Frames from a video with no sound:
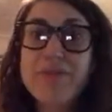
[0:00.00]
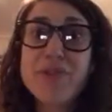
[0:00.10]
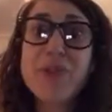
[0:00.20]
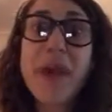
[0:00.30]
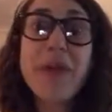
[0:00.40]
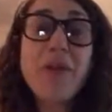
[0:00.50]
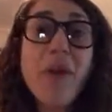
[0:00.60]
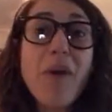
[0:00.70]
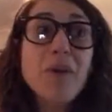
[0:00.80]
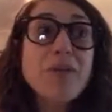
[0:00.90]
Do I
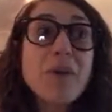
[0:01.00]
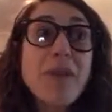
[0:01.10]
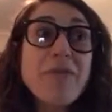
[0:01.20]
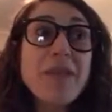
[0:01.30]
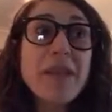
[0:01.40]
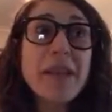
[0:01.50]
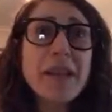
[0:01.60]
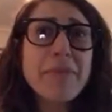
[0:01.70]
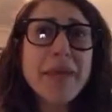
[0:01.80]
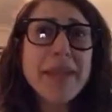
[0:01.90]
go so I feel like
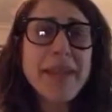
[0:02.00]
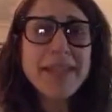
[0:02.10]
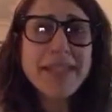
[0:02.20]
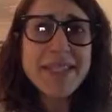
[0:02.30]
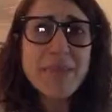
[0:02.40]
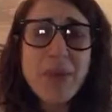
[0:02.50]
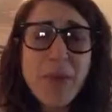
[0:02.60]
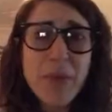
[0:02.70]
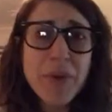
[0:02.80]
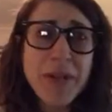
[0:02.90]
I'm connected to
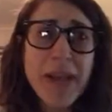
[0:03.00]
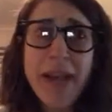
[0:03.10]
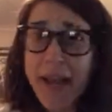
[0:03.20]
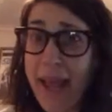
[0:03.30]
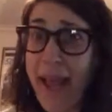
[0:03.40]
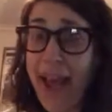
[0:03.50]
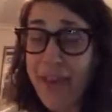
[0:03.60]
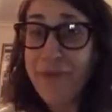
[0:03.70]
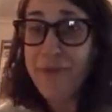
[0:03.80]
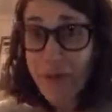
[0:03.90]
people and that I
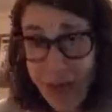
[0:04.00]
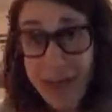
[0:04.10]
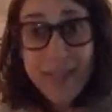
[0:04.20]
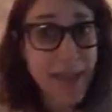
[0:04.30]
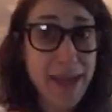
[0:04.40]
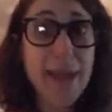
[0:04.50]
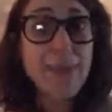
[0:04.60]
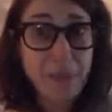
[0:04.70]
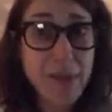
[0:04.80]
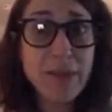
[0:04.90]
have friends?
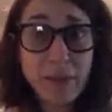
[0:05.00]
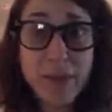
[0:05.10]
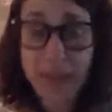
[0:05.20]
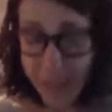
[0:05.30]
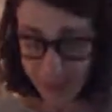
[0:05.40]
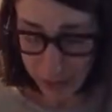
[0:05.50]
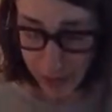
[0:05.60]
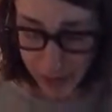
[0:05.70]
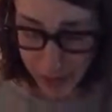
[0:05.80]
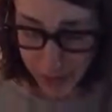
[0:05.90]
Absolutely. That's
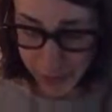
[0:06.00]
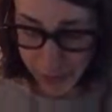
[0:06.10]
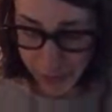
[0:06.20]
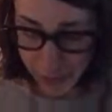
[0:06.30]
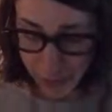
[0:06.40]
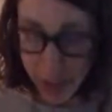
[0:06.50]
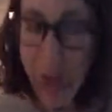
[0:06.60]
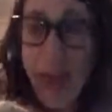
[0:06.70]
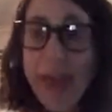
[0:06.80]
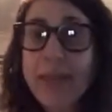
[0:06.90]
why we use Facebook.
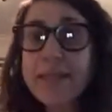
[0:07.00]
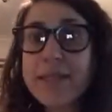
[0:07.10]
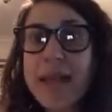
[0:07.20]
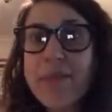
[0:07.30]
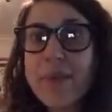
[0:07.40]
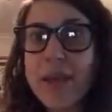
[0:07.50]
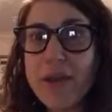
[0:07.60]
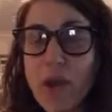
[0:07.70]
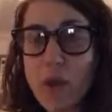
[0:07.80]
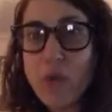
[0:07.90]

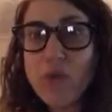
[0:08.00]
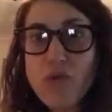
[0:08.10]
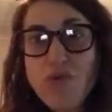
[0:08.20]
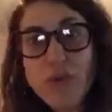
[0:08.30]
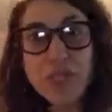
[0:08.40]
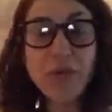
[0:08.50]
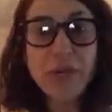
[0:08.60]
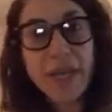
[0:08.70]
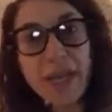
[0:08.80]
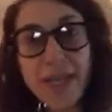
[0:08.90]
Excitement. Ooh, what's
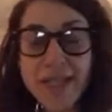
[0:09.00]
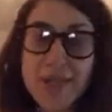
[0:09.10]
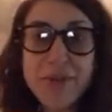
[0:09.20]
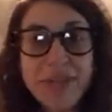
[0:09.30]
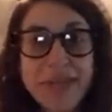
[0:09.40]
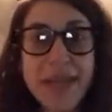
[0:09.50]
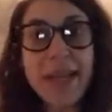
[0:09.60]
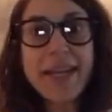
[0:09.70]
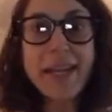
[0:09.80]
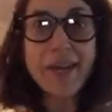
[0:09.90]
going on? It's so
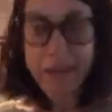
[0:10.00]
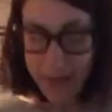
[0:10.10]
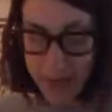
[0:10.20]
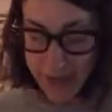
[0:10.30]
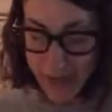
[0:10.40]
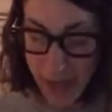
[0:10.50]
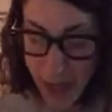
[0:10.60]
exciting, right?